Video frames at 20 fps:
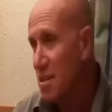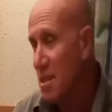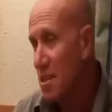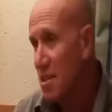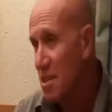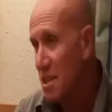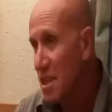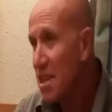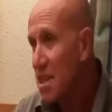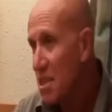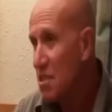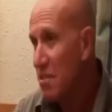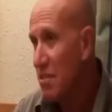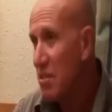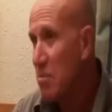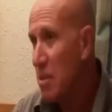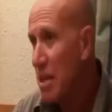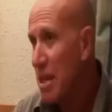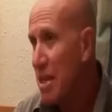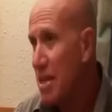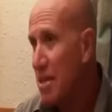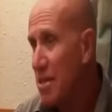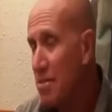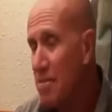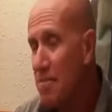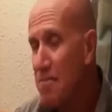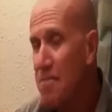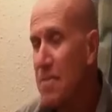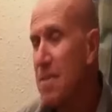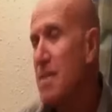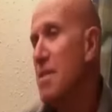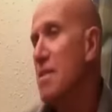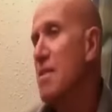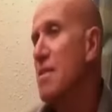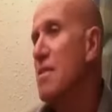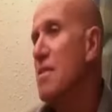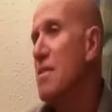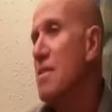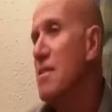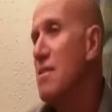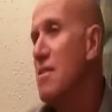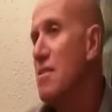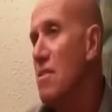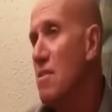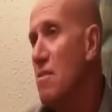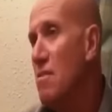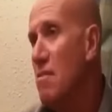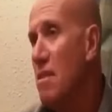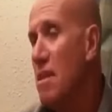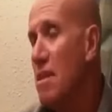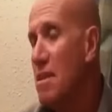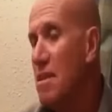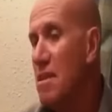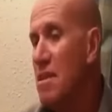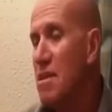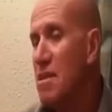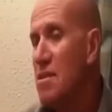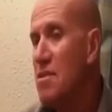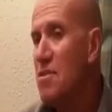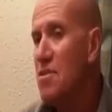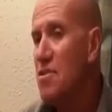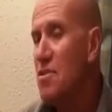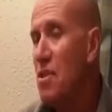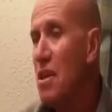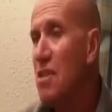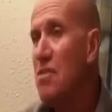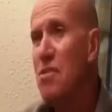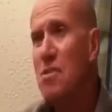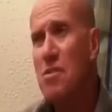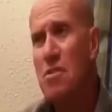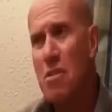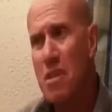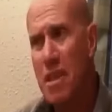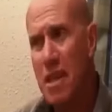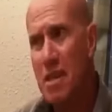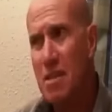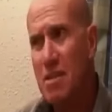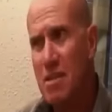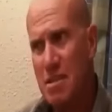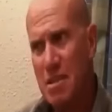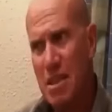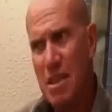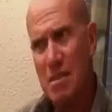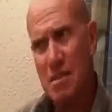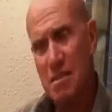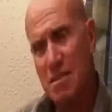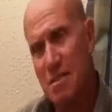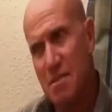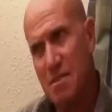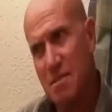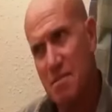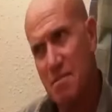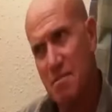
It, it reeks of a plan, you know. Uh, so I thought, okay, that